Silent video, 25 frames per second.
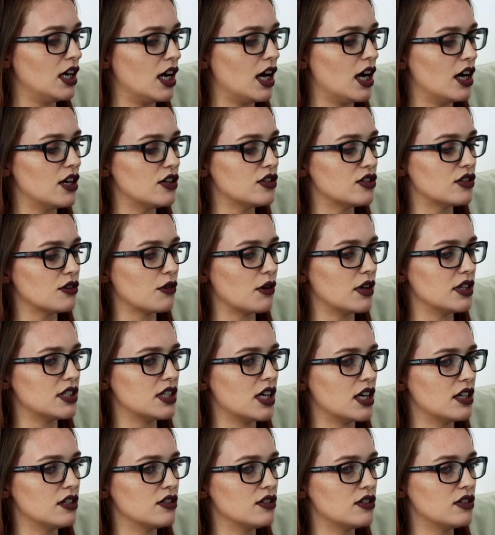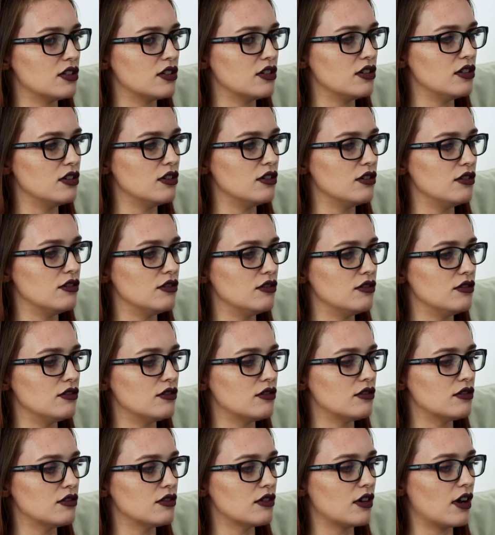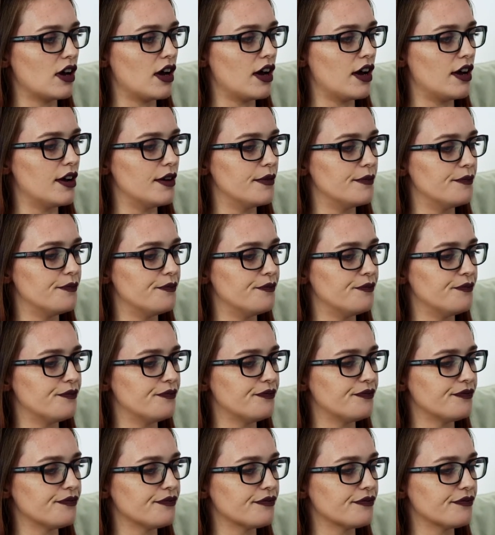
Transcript: Yeah, so I tend to use. Um,